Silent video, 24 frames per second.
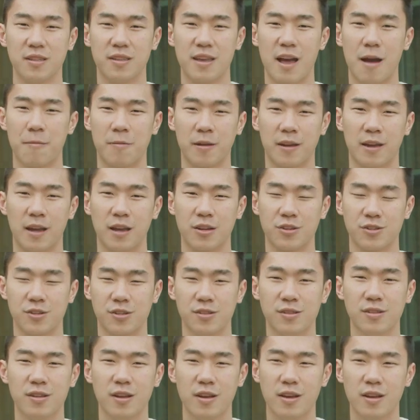in the
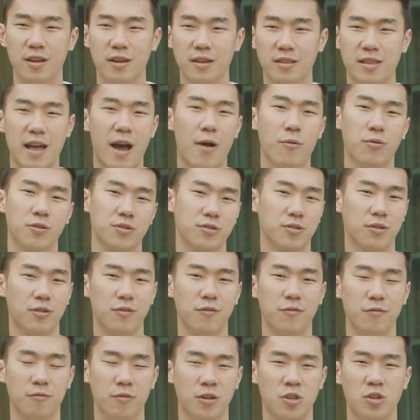application, that was sort
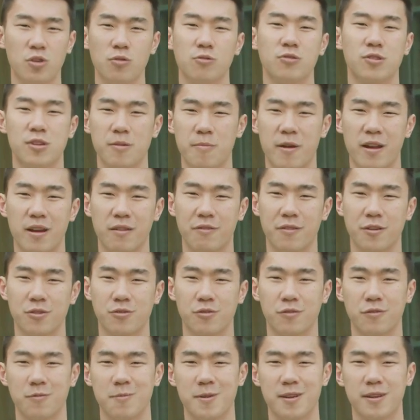of hugely
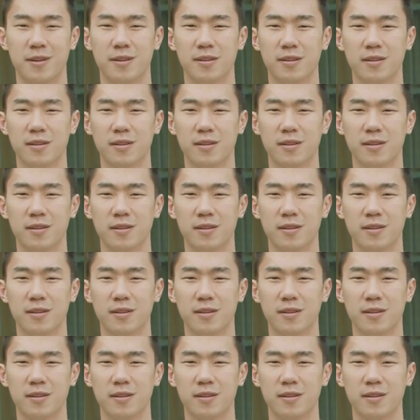beneficial for me.